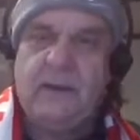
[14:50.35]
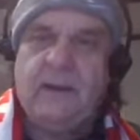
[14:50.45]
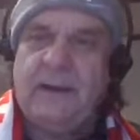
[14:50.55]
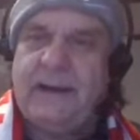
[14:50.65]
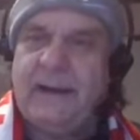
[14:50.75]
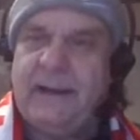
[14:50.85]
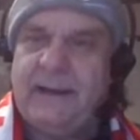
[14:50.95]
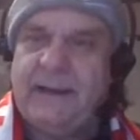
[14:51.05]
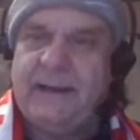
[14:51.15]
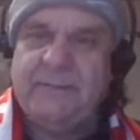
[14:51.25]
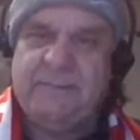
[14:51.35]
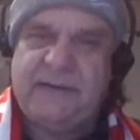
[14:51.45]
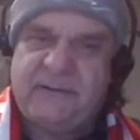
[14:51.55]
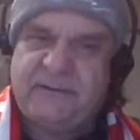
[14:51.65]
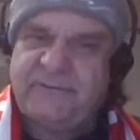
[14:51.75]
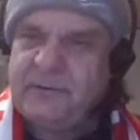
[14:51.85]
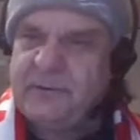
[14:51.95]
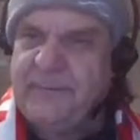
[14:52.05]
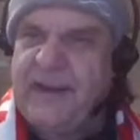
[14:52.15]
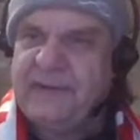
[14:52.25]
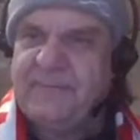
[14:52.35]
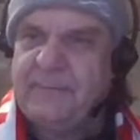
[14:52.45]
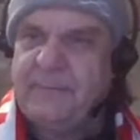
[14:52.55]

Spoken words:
Nothing further back from